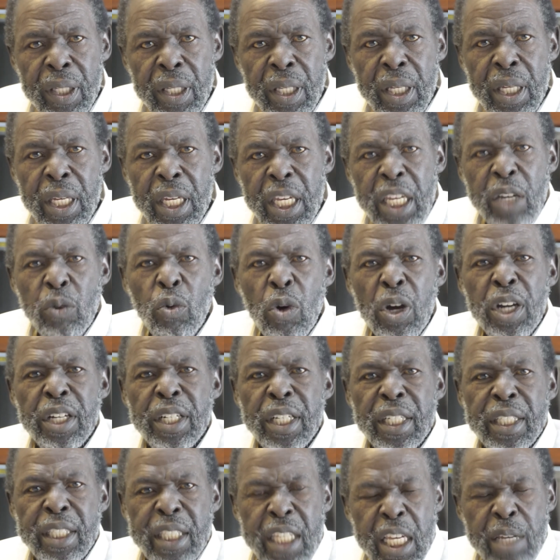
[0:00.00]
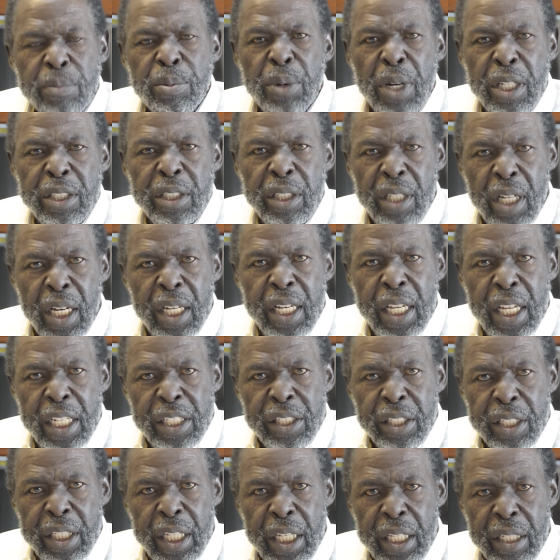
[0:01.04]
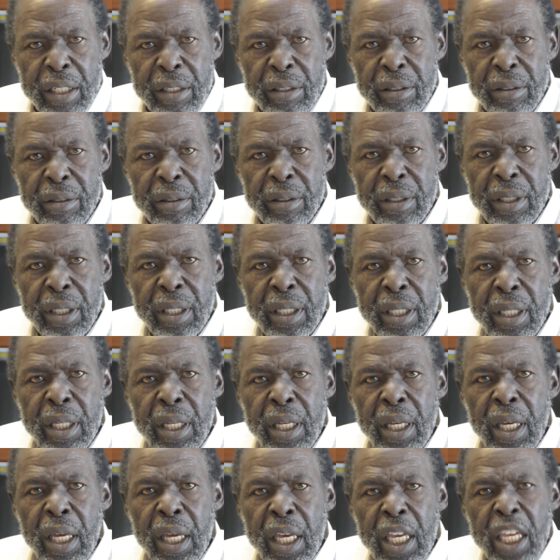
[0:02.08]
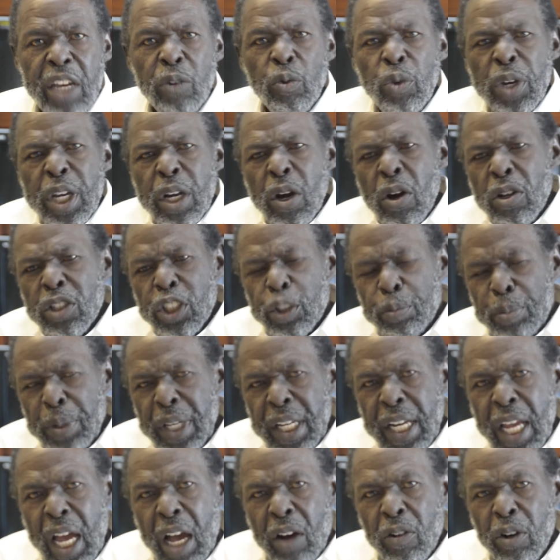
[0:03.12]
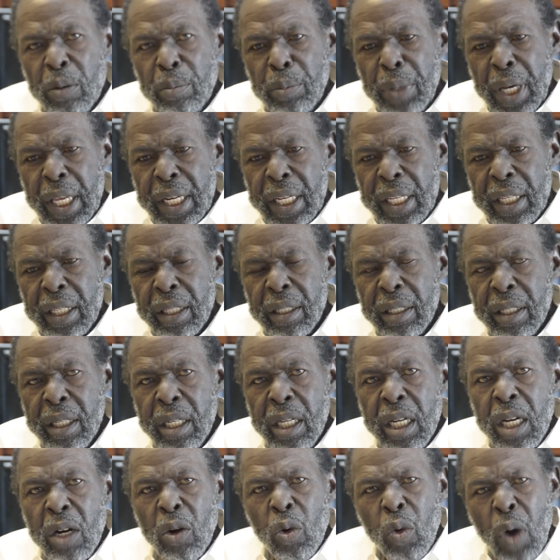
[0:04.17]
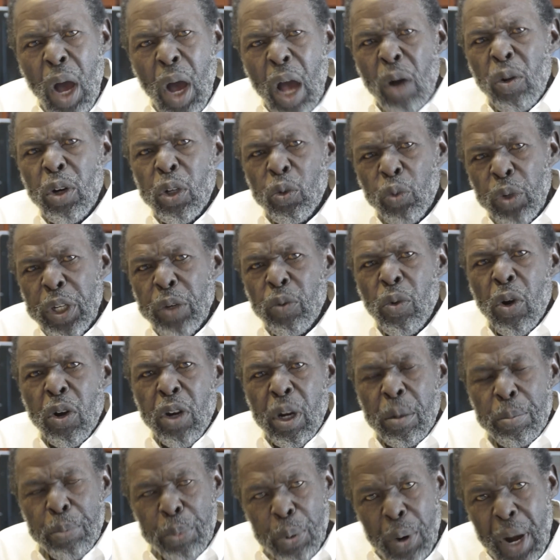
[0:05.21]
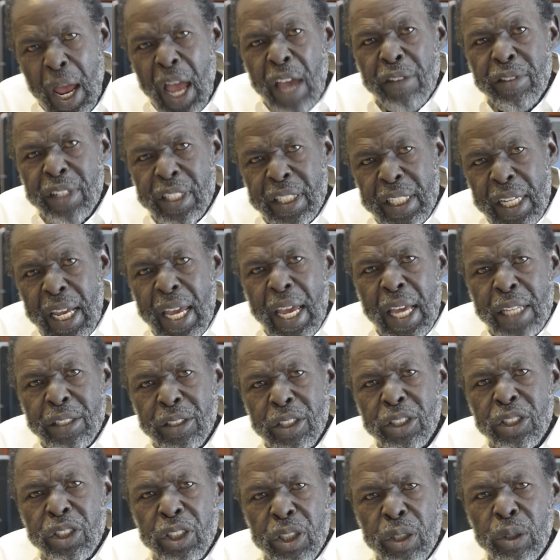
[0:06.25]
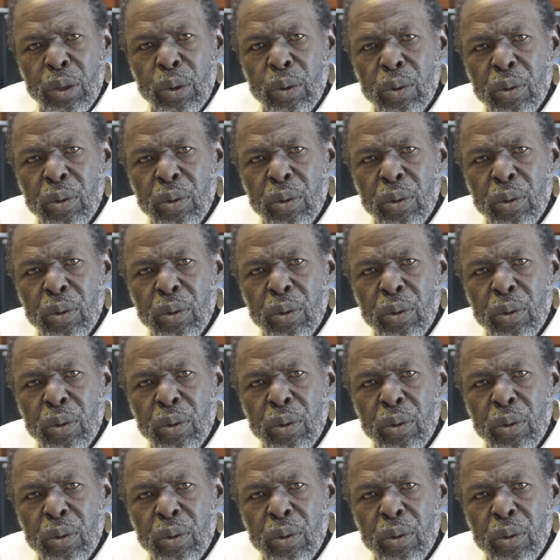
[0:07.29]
He wanted to keep us uneducated. If we're going to spend our money, why would we want to privatize a school?